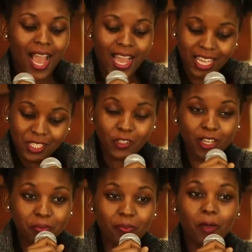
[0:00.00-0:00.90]
I
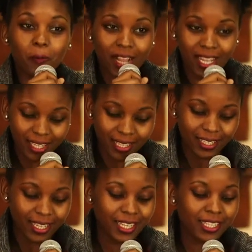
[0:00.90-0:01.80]
enjoyed my work
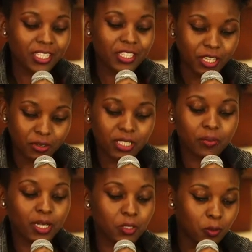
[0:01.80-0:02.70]
and I cherished
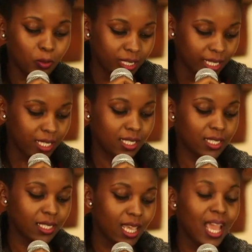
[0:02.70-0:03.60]
my school
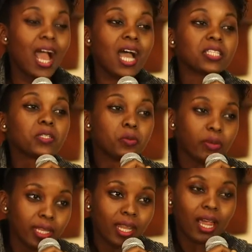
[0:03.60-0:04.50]
days. At
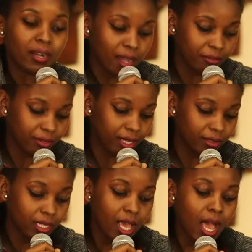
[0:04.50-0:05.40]
Green
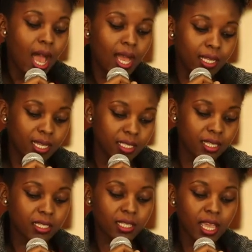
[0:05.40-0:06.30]
Arava, I learned
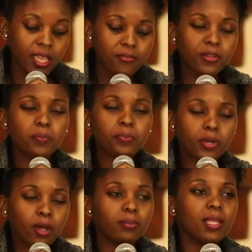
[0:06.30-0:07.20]
that every
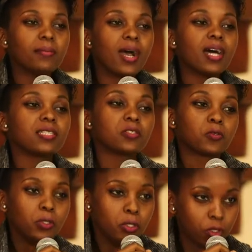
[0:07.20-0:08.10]
problem has a
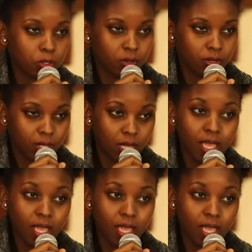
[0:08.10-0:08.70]
solution